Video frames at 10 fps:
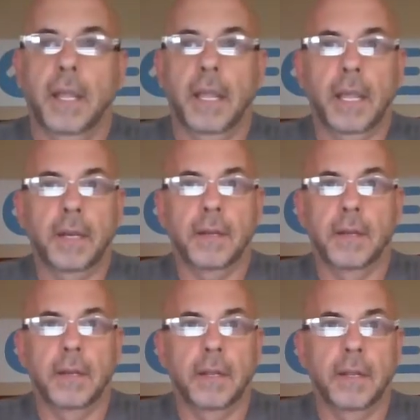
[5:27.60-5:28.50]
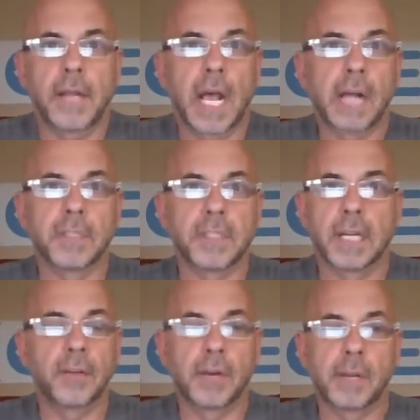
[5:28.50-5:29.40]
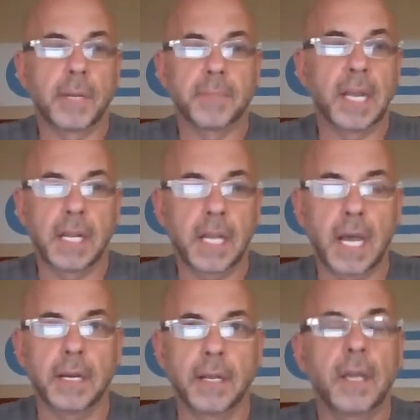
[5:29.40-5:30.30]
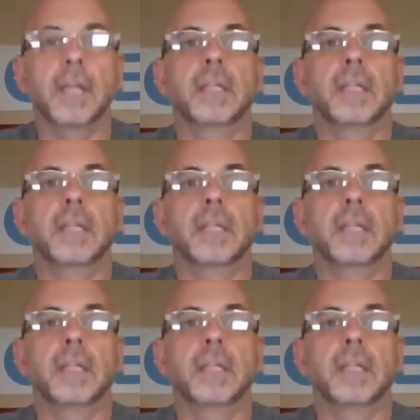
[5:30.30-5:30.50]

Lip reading: And now all of a sudden their income's getting cut.